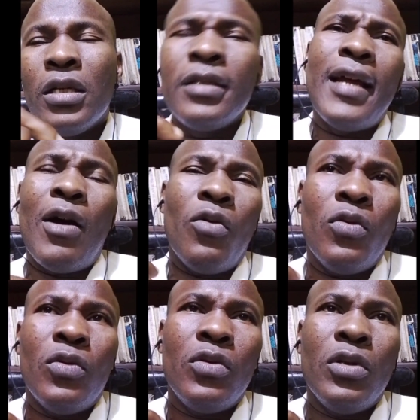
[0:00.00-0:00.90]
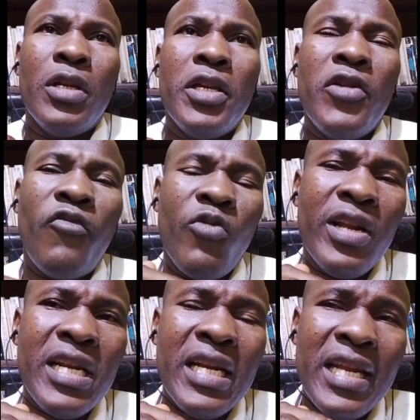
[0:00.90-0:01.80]
Now, if
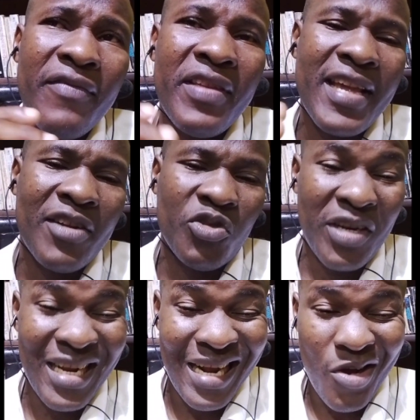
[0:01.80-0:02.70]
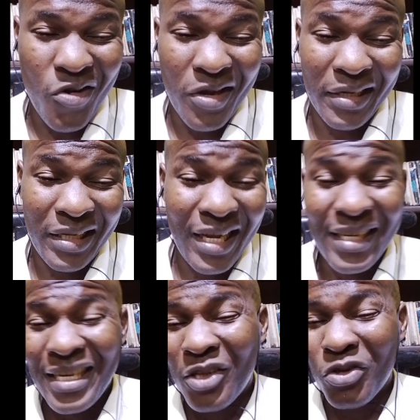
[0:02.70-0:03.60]
we leave the Android and iOS,
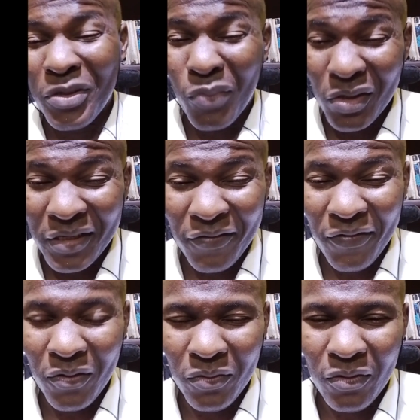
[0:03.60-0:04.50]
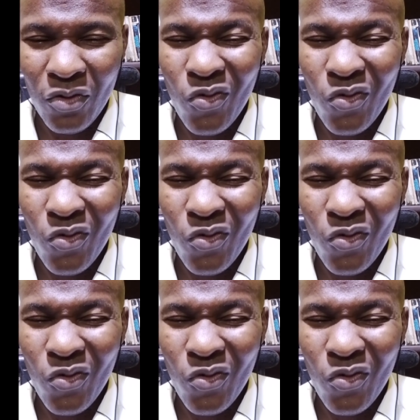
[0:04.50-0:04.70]
let's get to the button phone.